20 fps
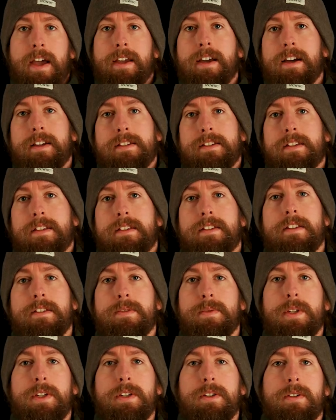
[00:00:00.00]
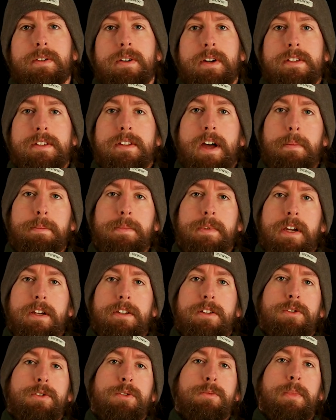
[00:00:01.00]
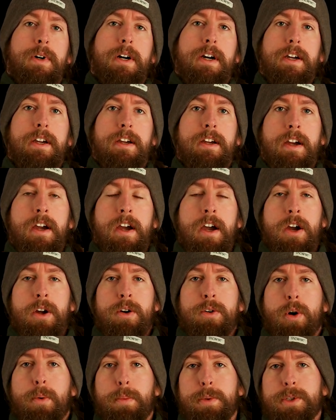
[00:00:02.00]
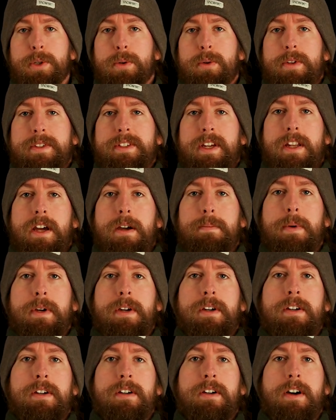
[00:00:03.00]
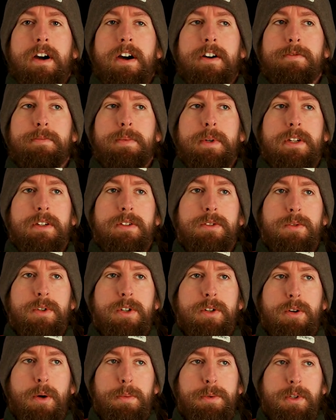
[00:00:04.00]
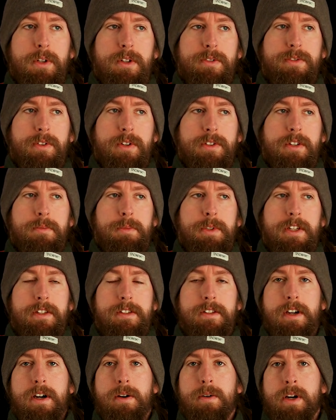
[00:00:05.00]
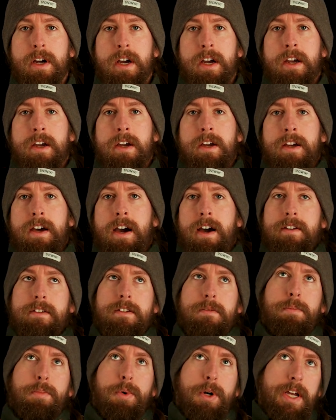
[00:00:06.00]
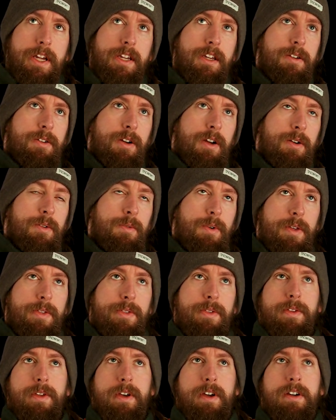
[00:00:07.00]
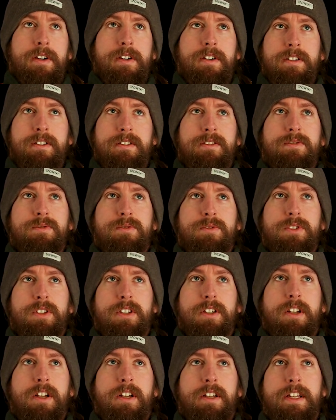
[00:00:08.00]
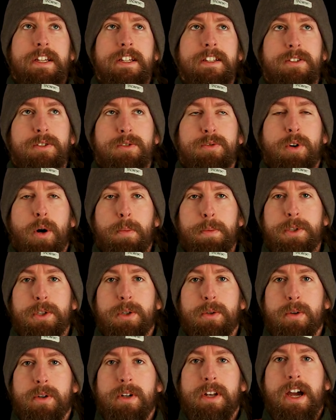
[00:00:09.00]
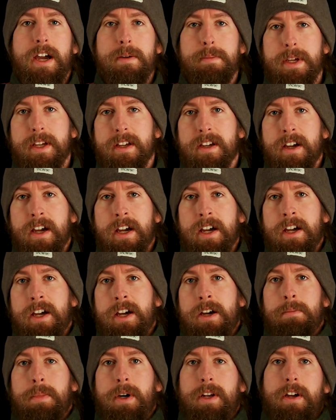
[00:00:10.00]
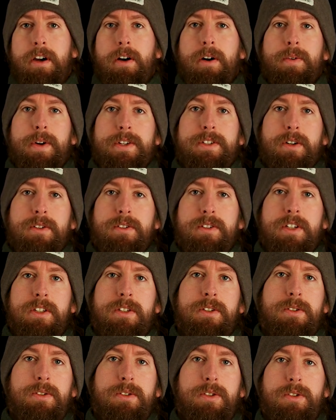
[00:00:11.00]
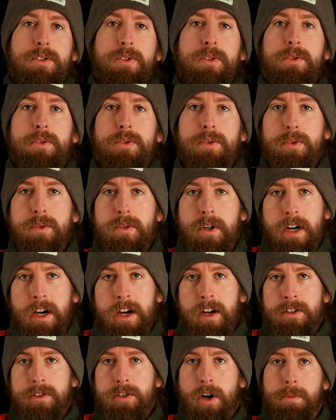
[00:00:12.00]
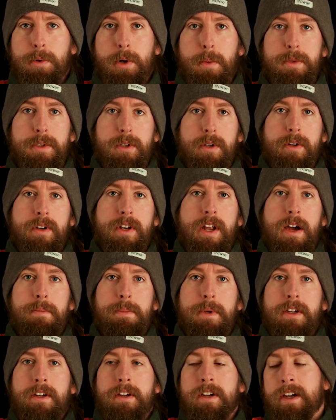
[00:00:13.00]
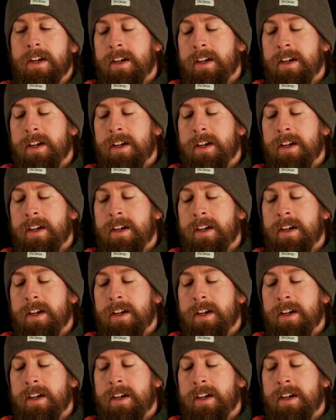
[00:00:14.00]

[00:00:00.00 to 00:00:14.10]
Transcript: Hey guys, this video is an update to my rope solo setup. I've been doing rope solo for some years now, had a break with the lead rope solo climbing, but I always continued to do top rope solo climbing.